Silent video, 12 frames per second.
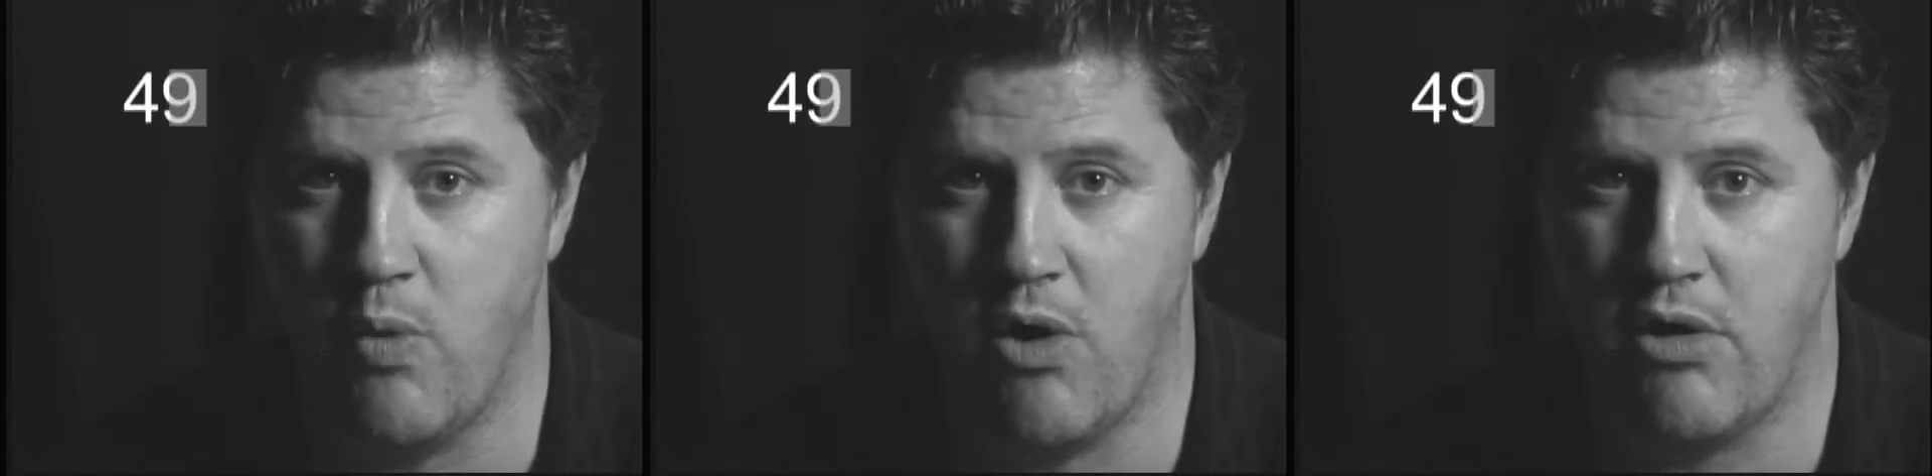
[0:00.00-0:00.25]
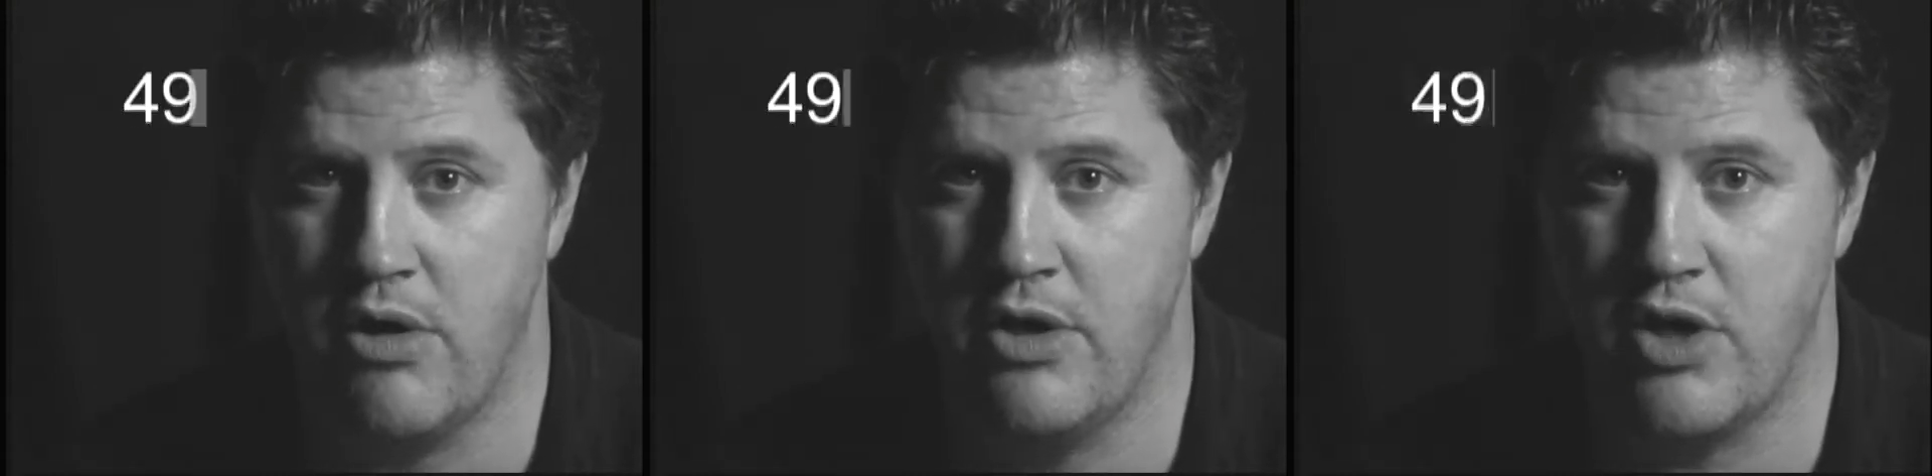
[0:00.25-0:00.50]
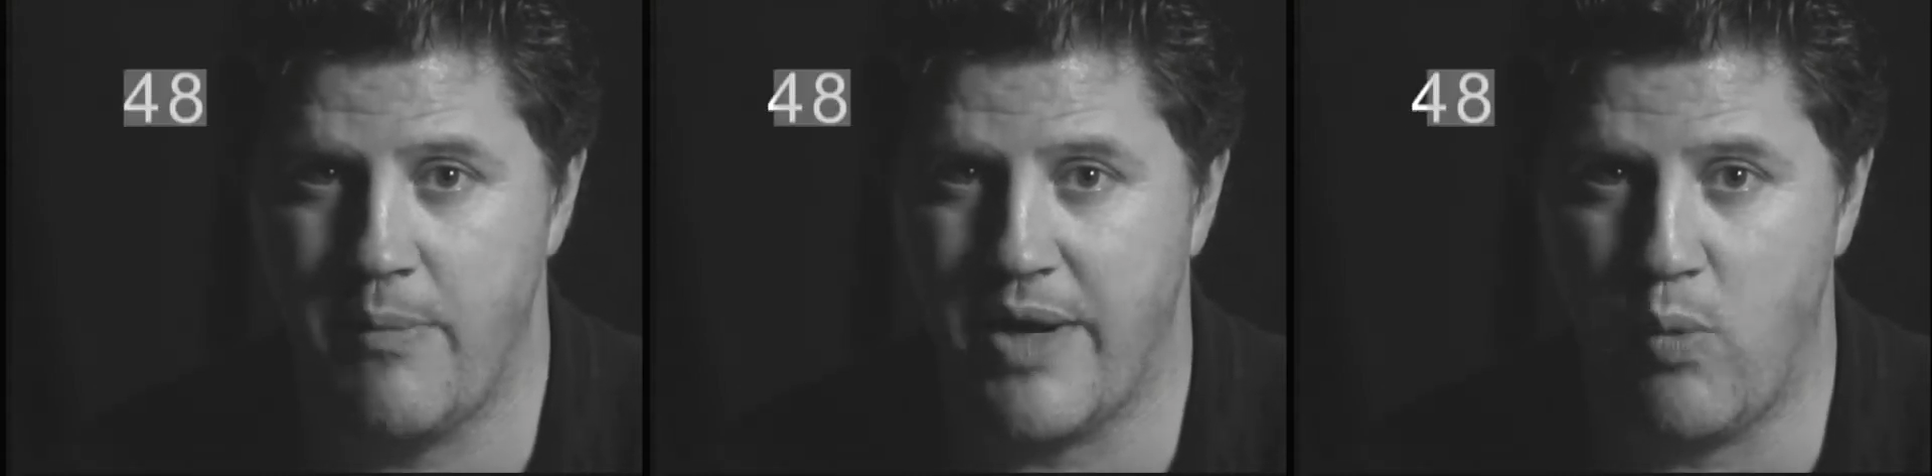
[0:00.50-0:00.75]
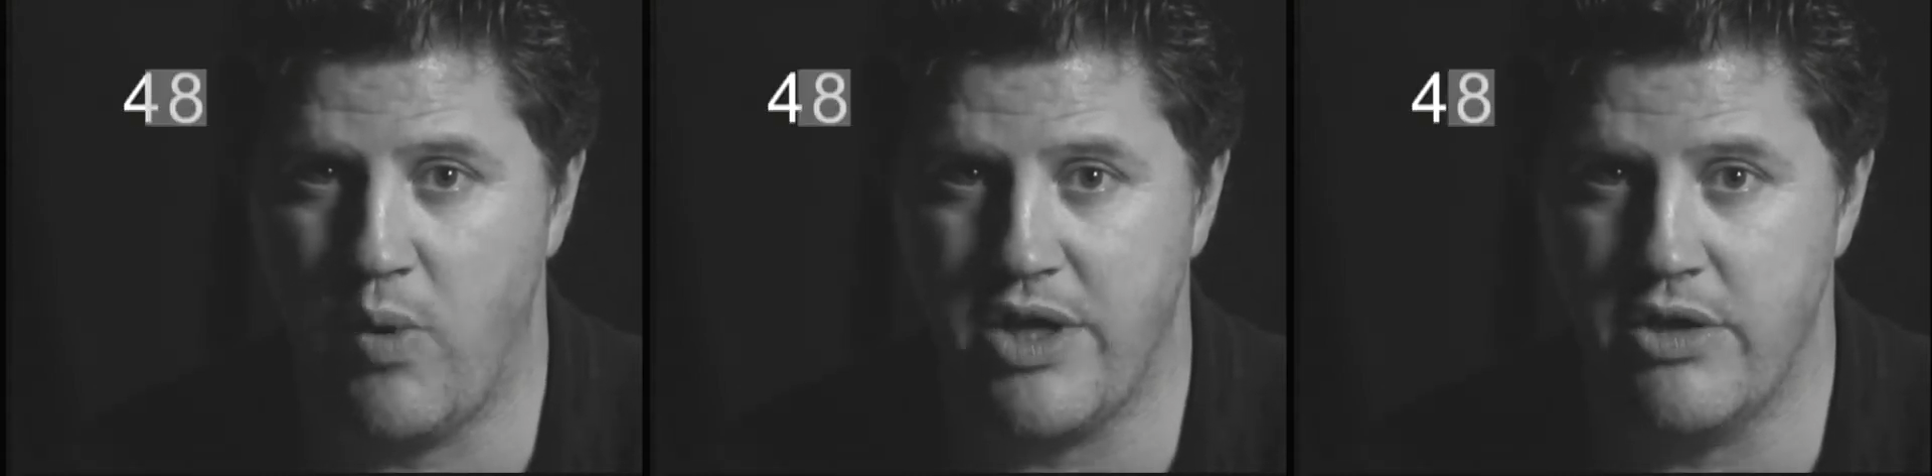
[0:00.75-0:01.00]
you are, no
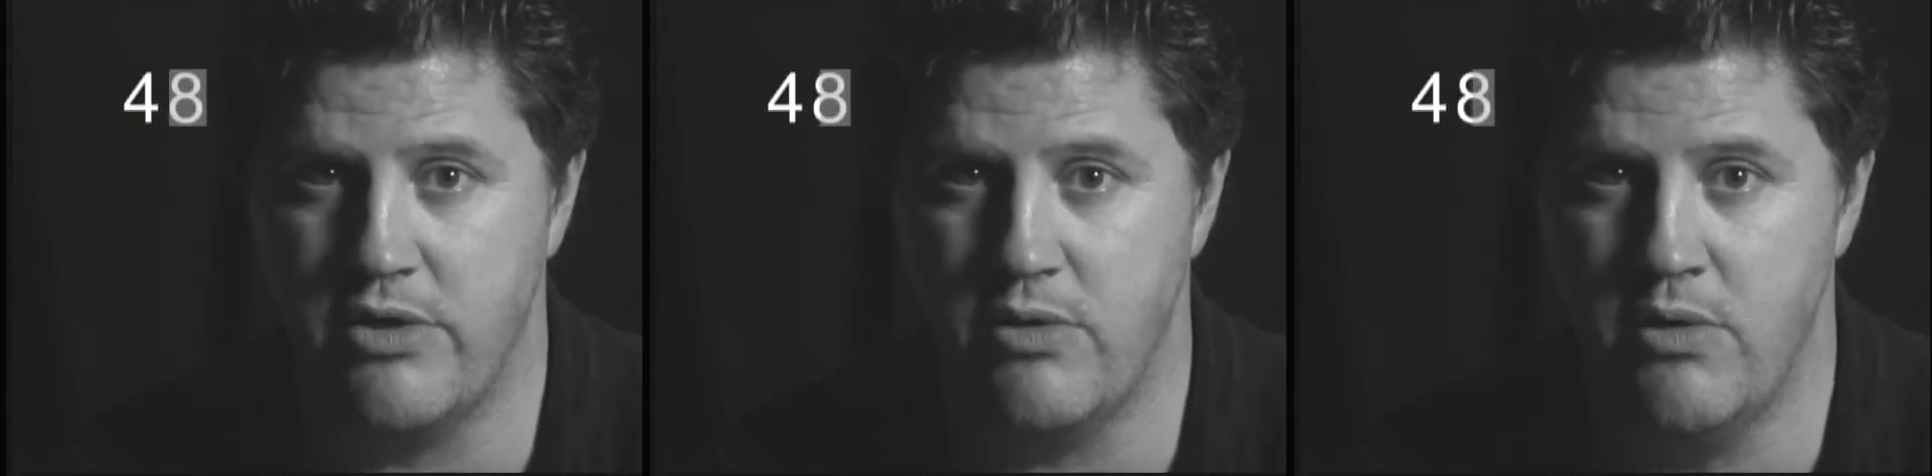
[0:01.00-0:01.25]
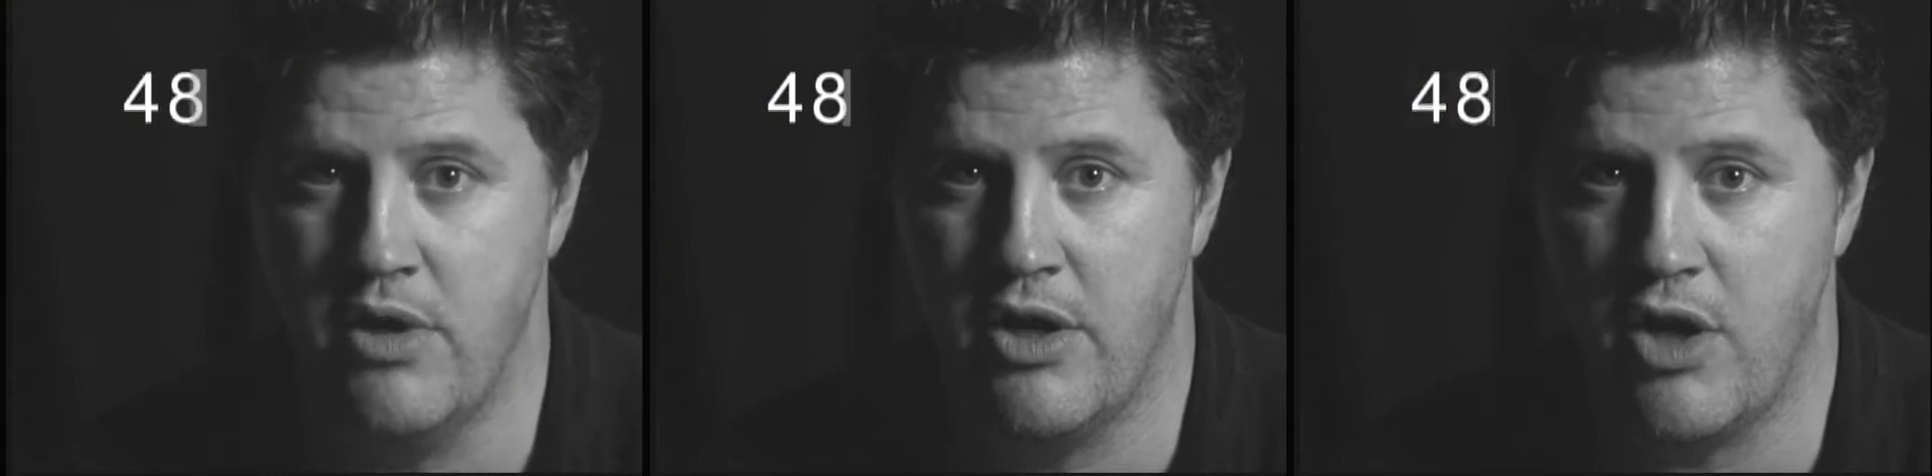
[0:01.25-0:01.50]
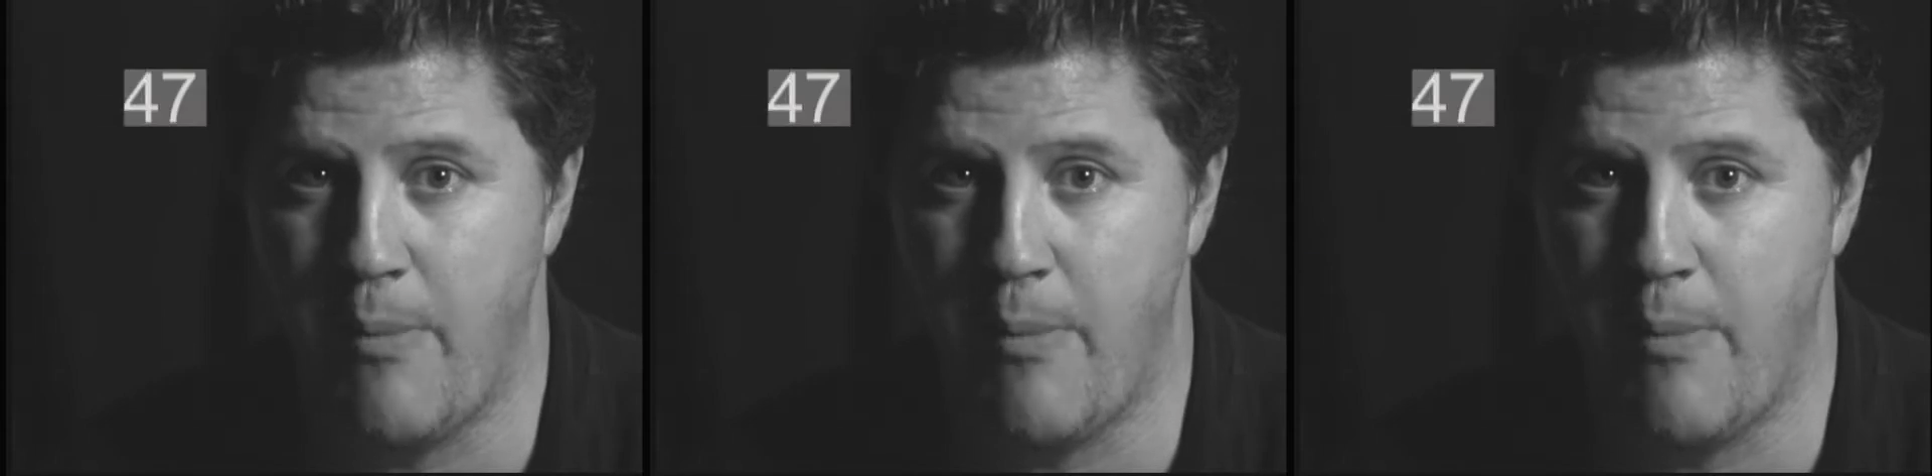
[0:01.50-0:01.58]
matter what you do,